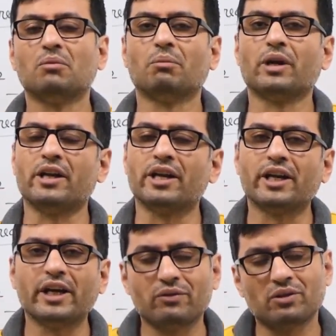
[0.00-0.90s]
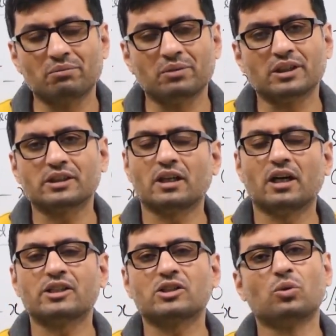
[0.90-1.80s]
But negative numbers
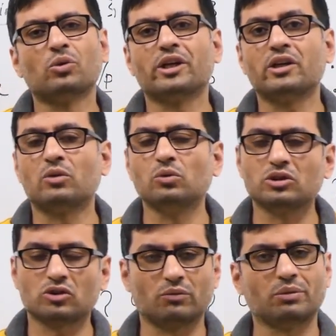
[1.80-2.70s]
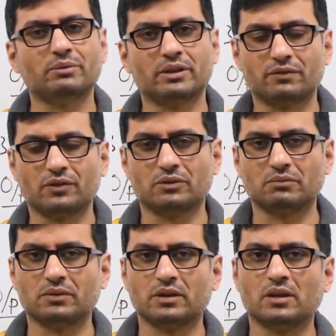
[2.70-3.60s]
are stored in 2's complement form.
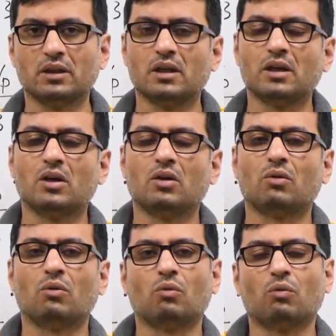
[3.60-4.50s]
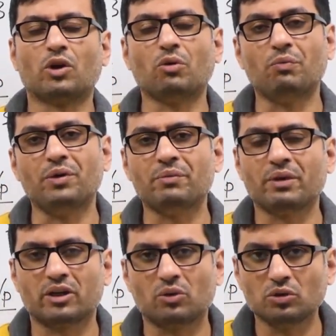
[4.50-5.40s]
What do we mean
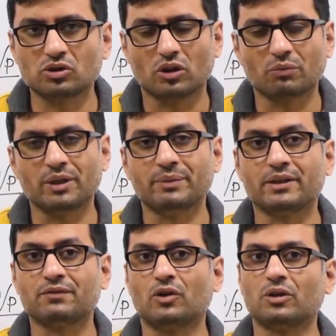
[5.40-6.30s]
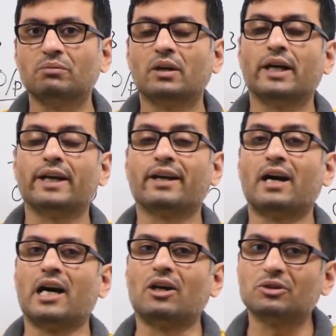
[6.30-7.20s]
by 2's complement form and
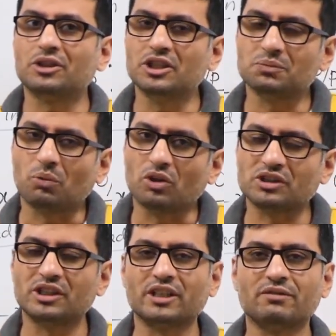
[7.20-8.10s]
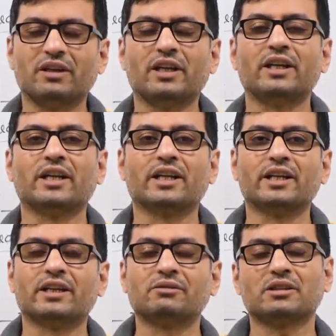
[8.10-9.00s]
how these positive and
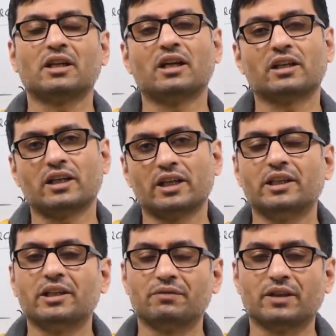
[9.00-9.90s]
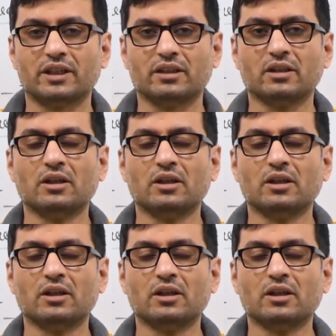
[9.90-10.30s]
negatives are identified?